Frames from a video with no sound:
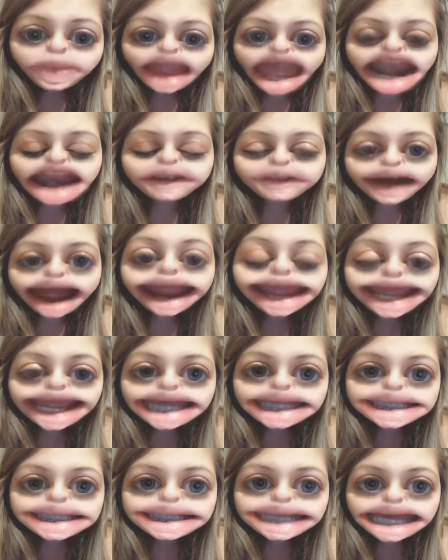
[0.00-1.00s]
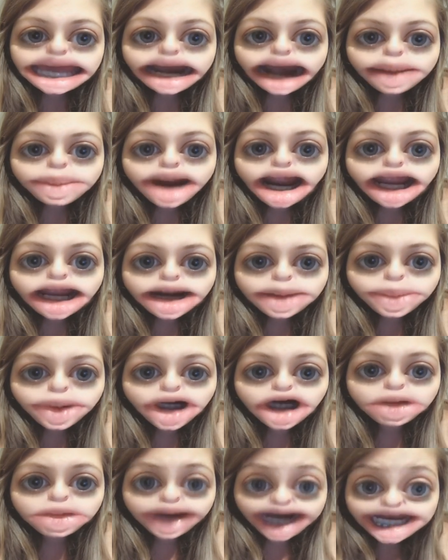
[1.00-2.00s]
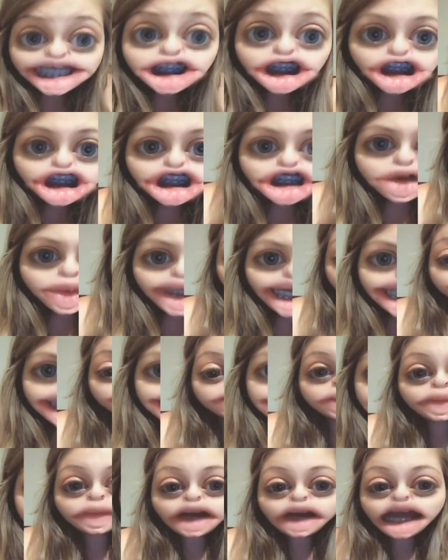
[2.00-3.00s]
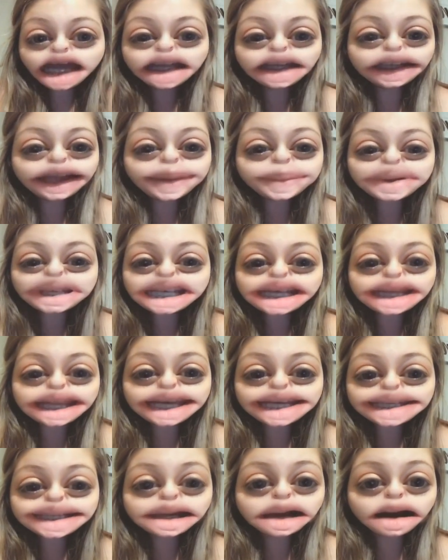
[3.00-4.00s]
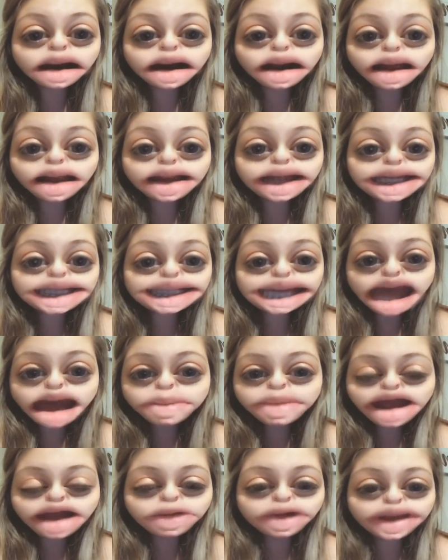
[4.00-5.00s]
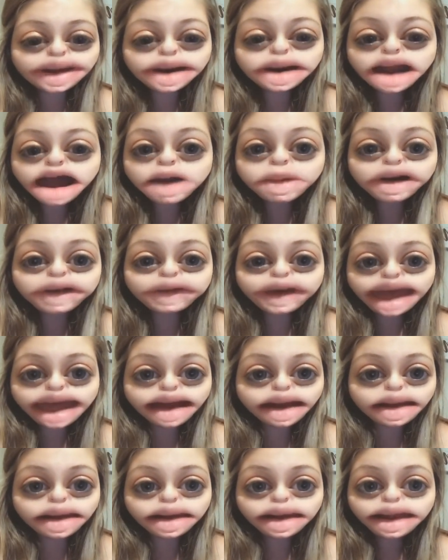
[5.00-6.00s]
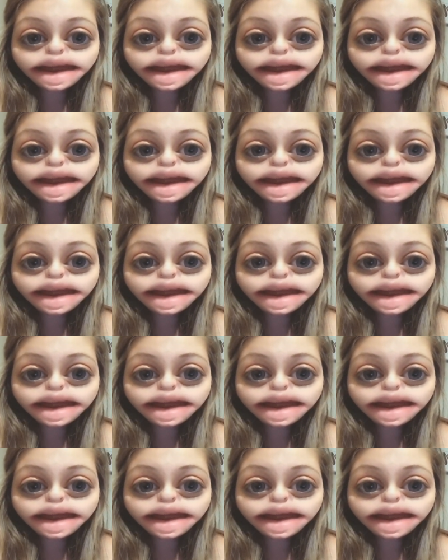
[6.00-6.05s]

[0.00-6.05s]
And if I can't see it, I'm not going to put a razor to it. A glimpse of this girl is coming with no avail.